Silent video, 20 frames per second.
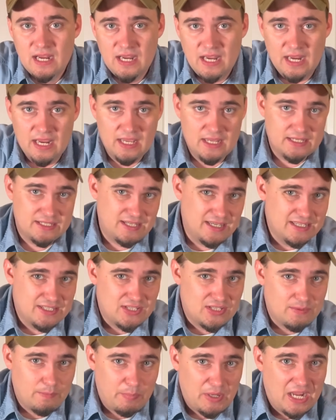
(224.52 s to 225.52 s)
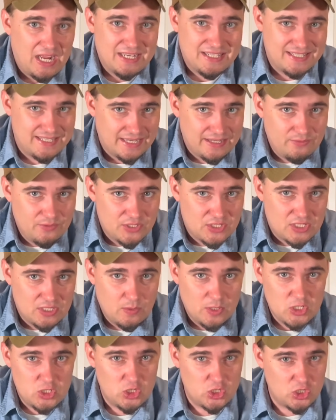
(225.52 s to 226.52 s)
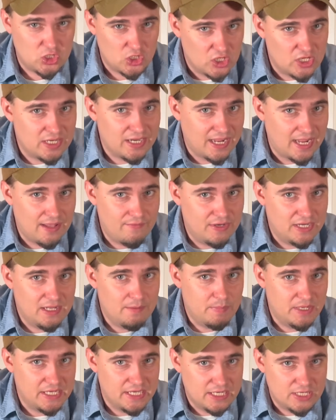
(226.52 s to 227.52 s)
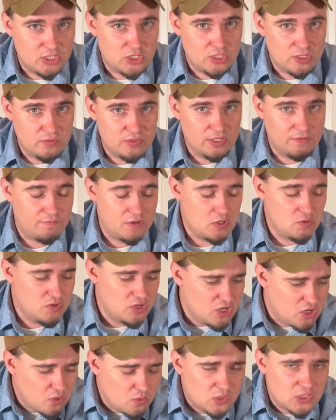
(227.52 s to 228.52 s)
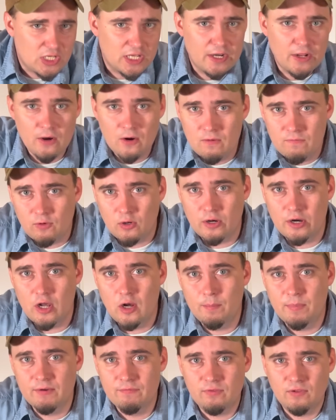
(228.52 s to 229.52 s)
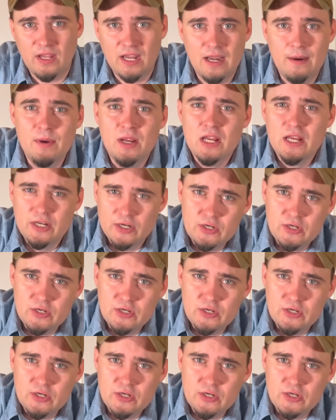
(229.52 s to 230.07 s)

Uh, since the pot stainless steel, it shouldn't have any big issues if you use it over an open flame.